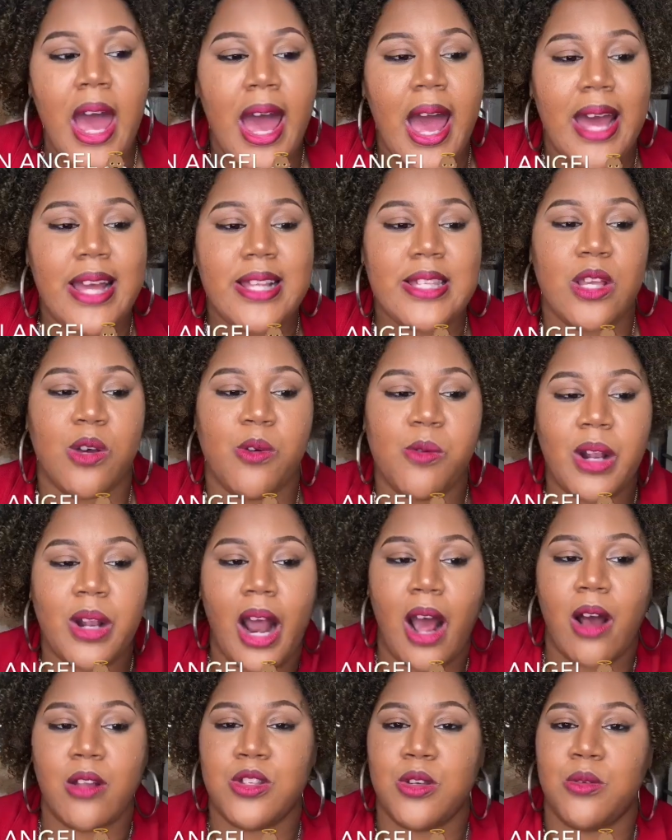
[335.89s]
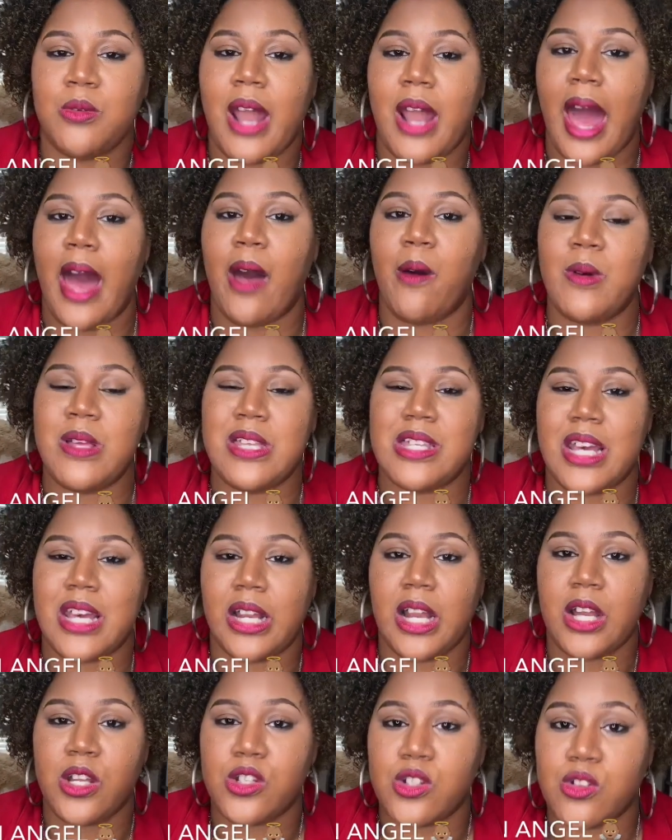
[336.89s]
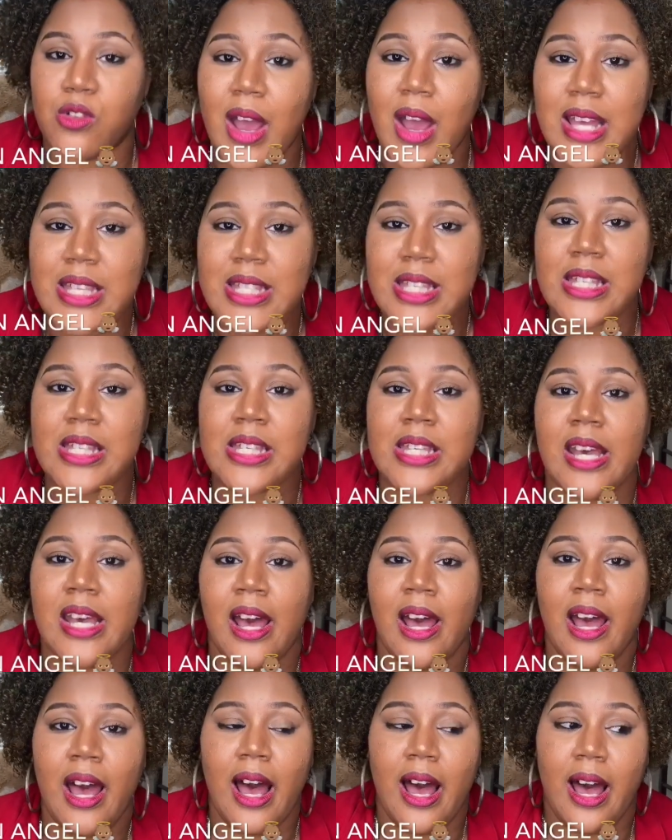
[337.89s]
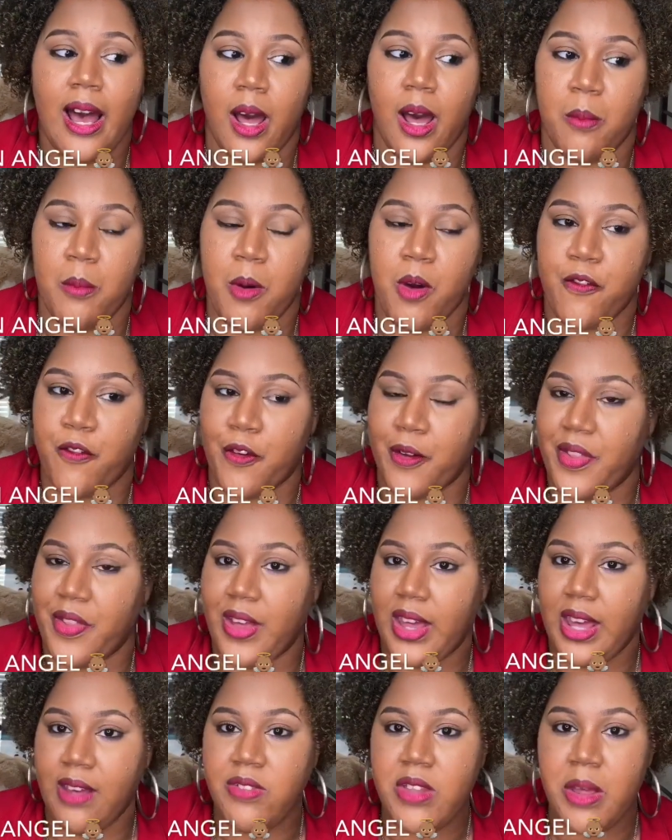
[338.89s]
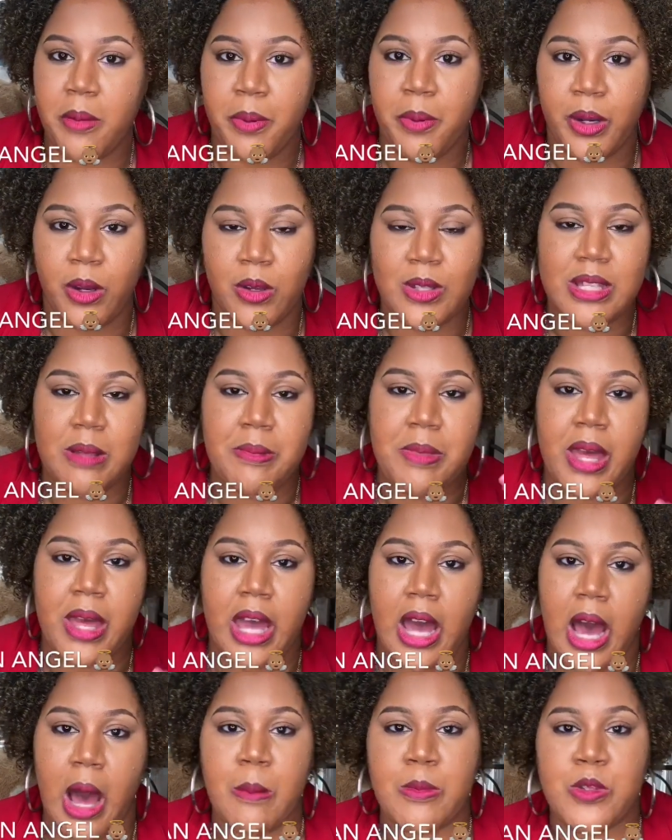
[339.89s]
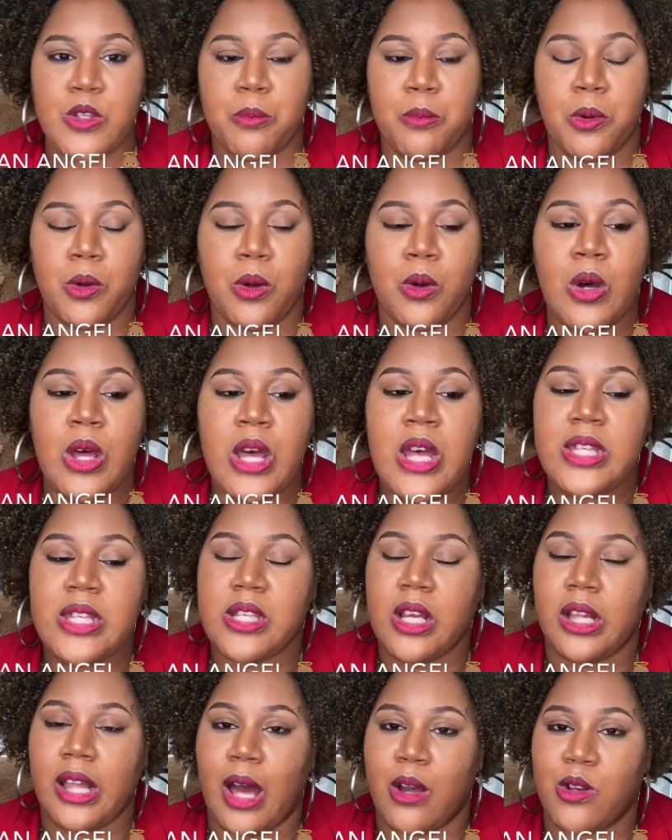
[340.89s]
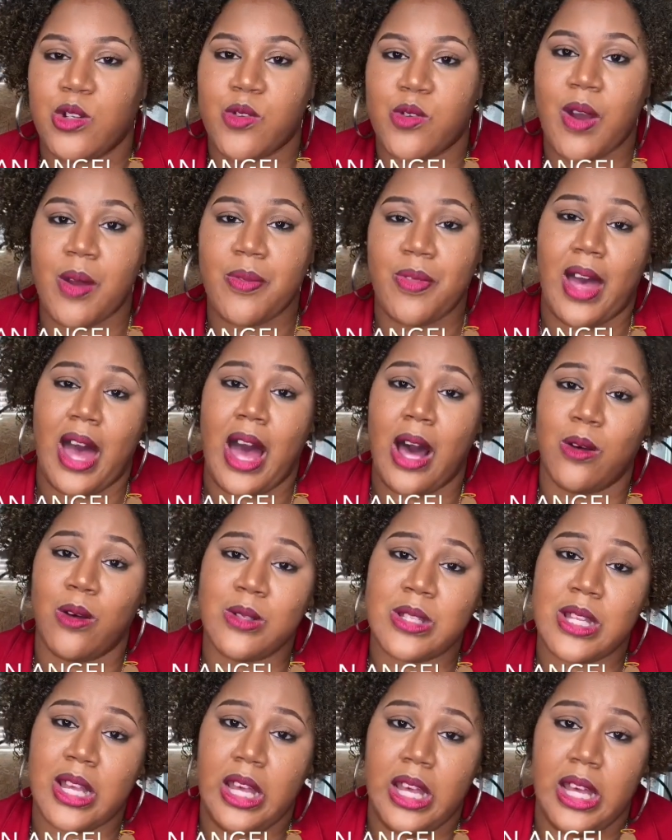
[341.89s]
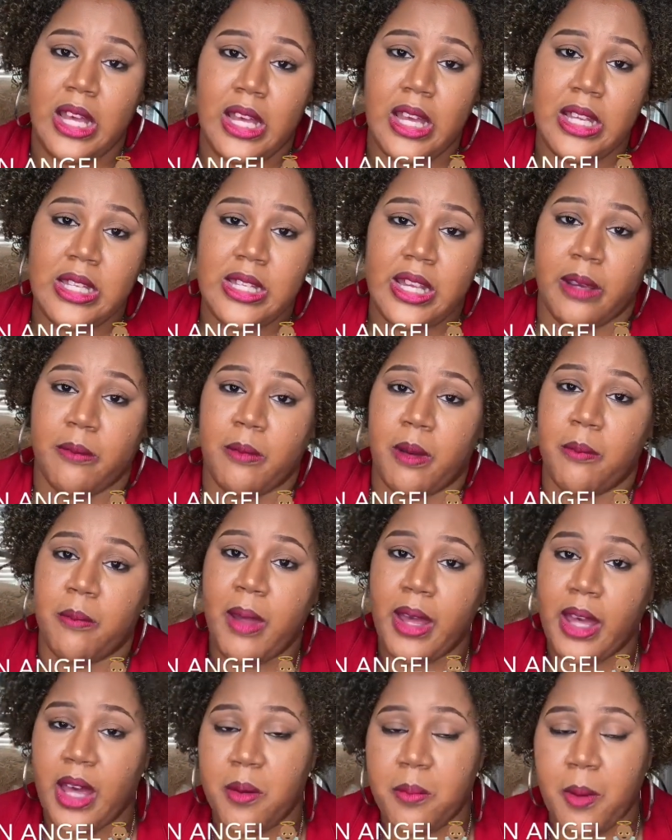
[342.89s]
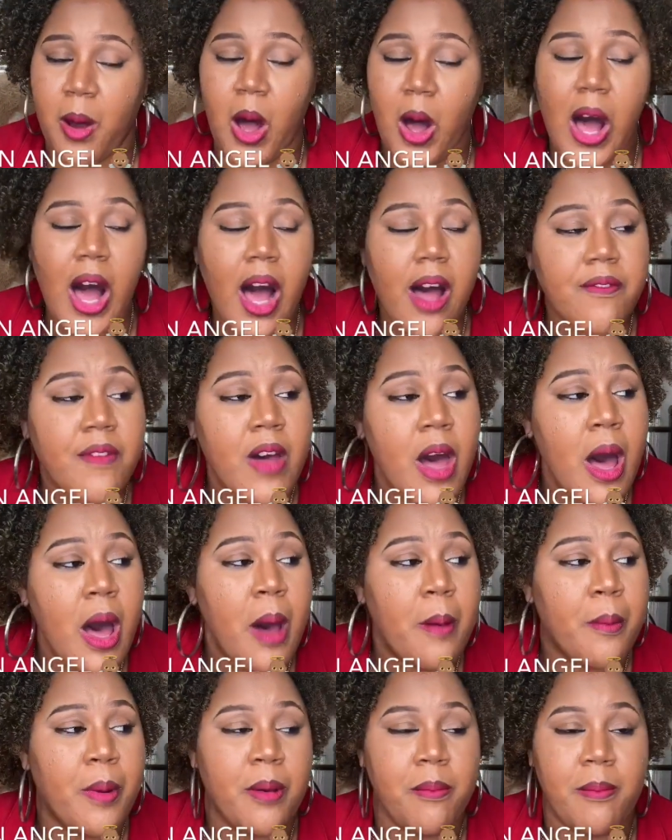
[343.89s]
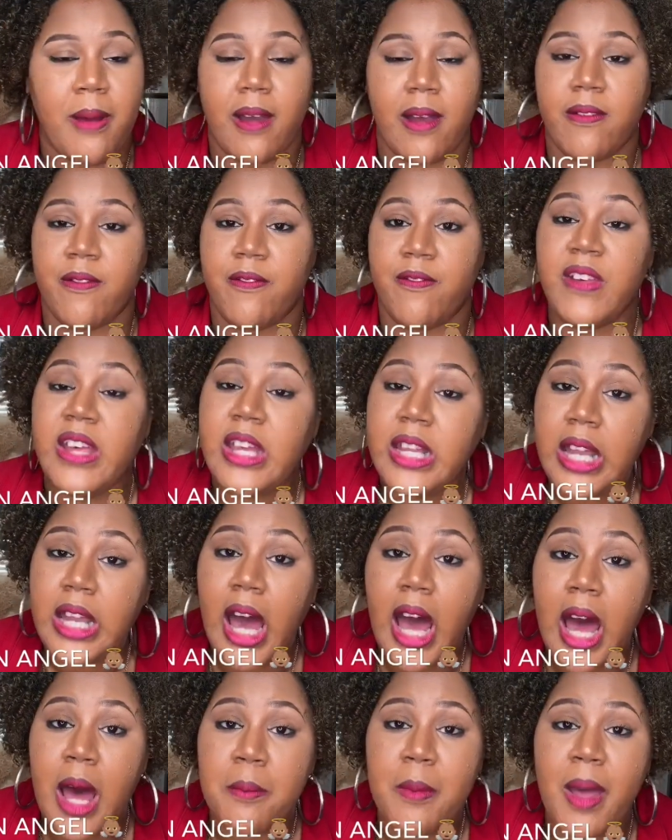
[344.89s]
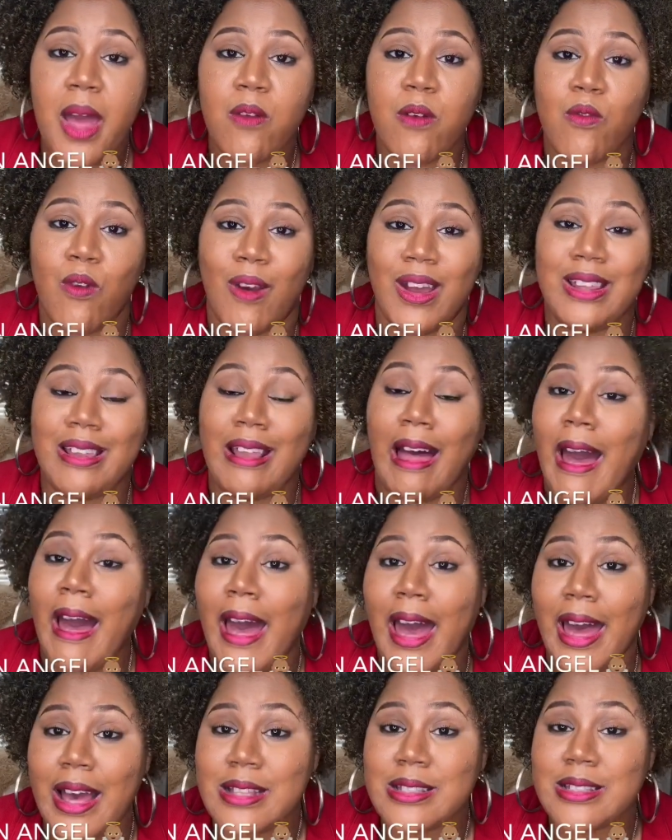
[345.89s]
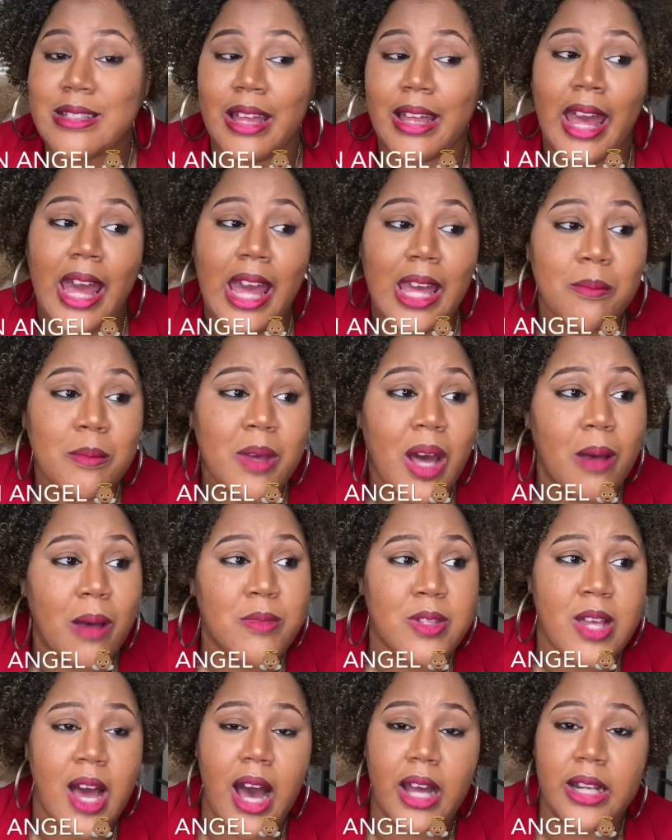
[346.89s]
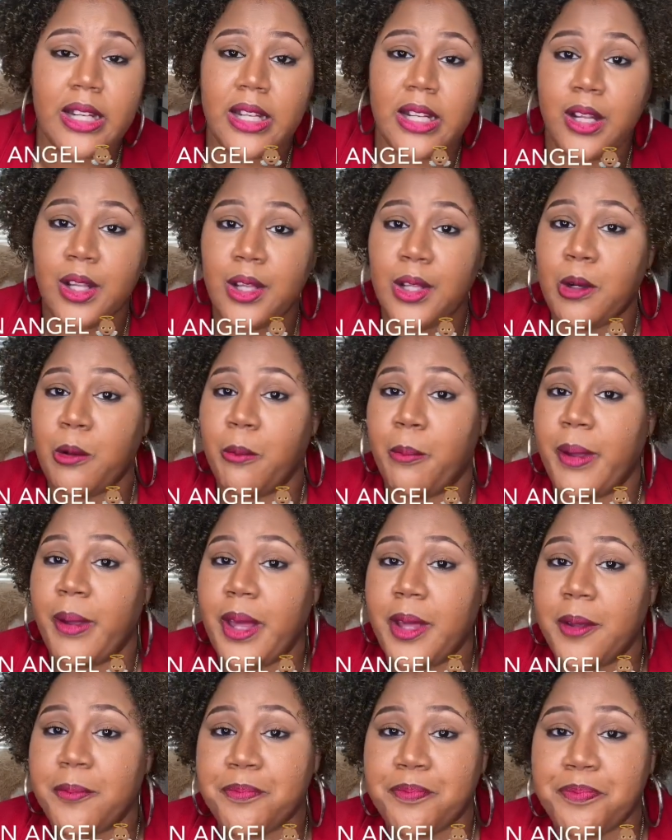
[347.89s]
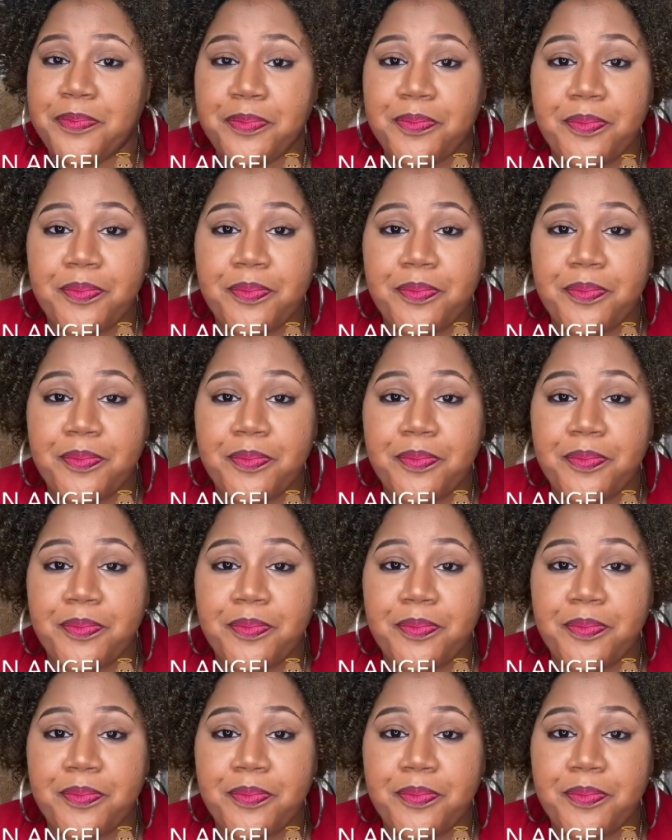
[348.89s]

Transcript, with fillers: And so what I'll do now is get undressed for the evening, put on something comfortable to lounge around the house in, take my makeup off, put my feet up and relax. The game comes on in a little bit.